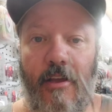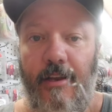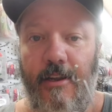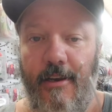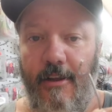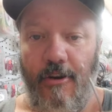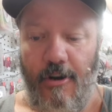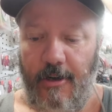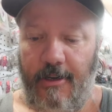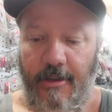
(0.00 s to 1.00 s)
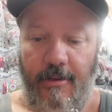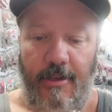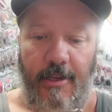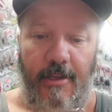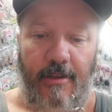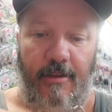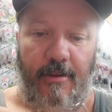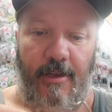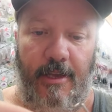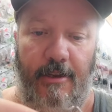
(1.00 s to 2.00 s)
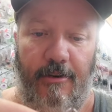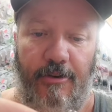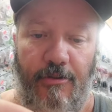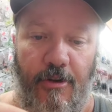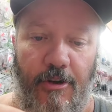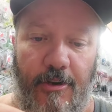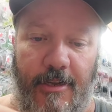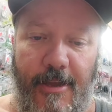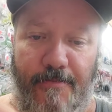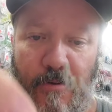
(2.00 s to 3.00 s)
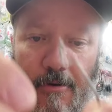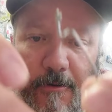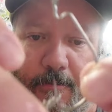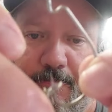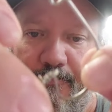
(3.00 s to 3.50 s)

and any hook into a hook keeper.